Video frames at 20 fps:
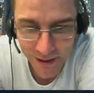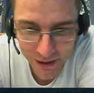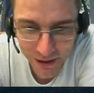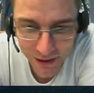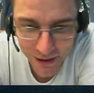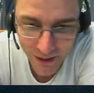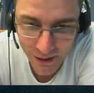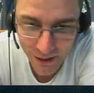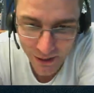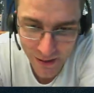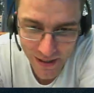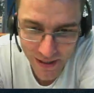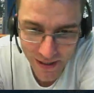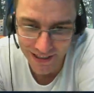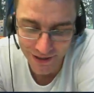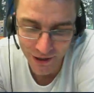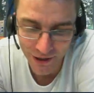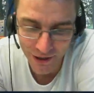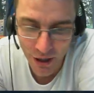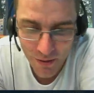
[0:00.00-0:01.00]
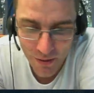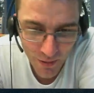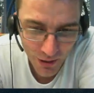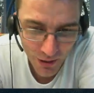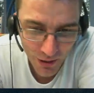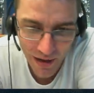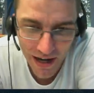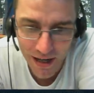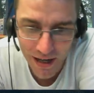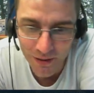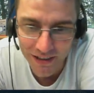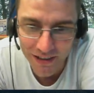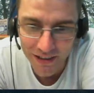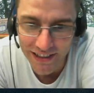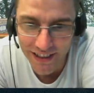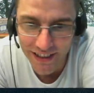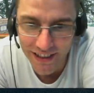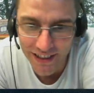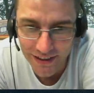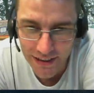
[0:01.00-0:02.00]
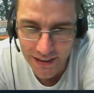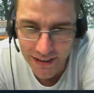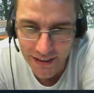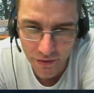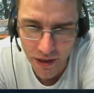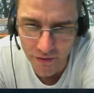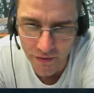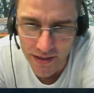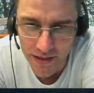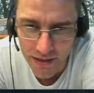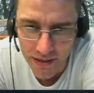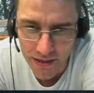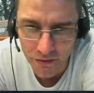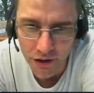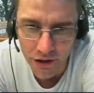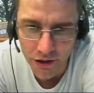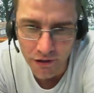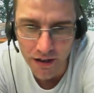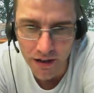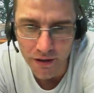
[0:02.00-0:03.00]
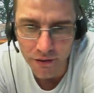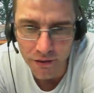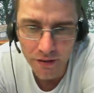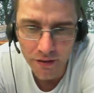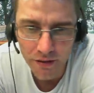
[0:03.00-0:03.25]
show you he has no mod powers. He doesn't even have a silver crown.